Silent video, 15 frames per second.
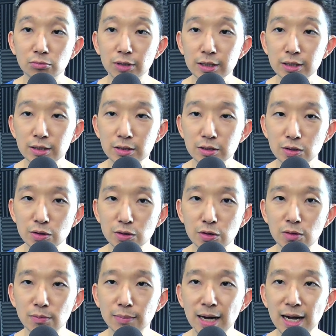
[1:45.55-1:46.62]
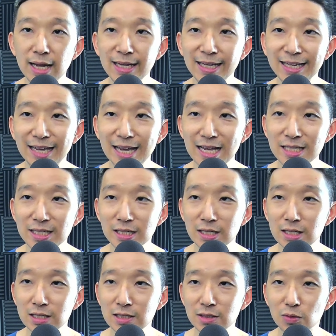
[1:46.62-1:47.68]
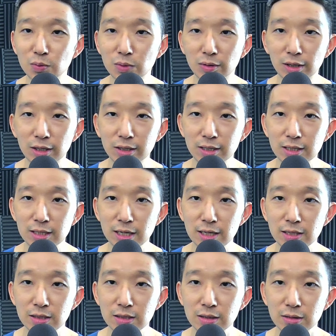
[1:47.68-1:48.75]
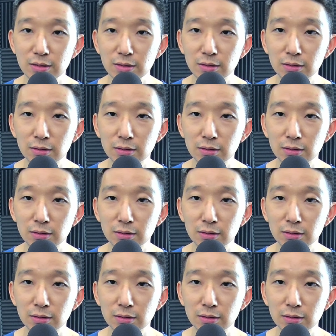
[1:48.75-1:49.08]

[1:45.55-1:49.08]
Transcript: Right, so my guess is we'll clear these highs.